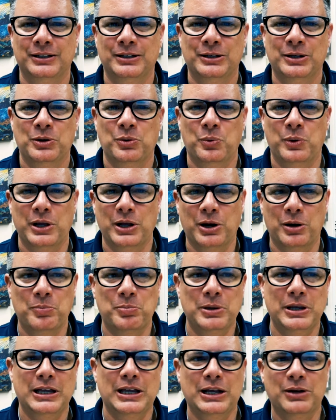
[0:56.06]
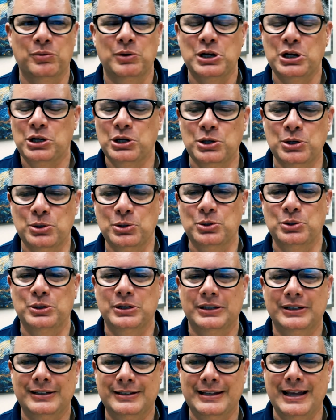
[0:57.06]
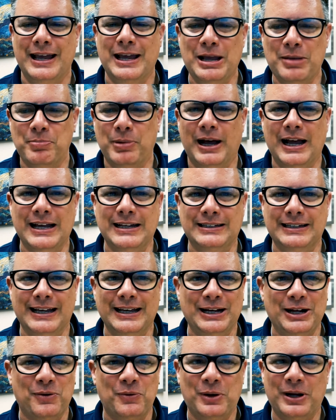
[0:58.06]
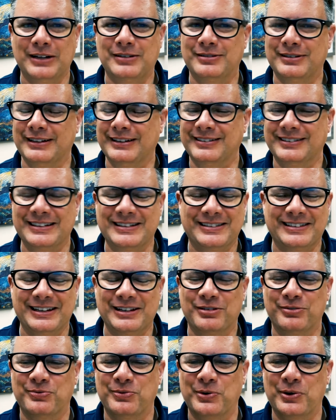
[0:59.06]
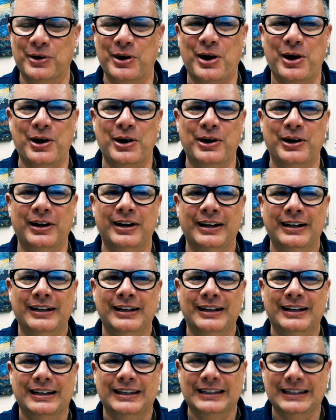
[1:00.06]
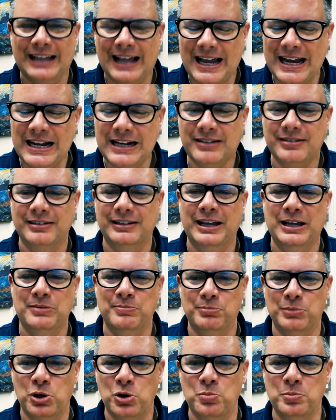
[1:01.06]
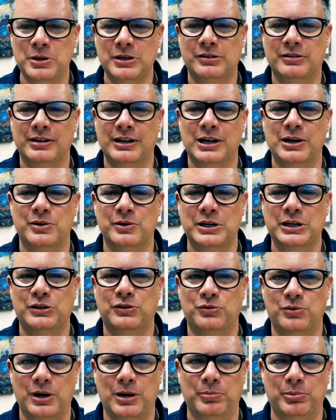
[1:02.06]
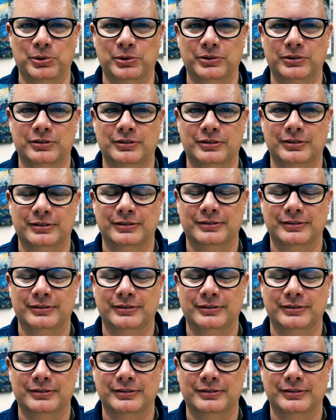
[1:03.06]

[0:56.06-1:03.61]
we are being renewed day by day. Now watch this. It says, for our light and momentary troubles,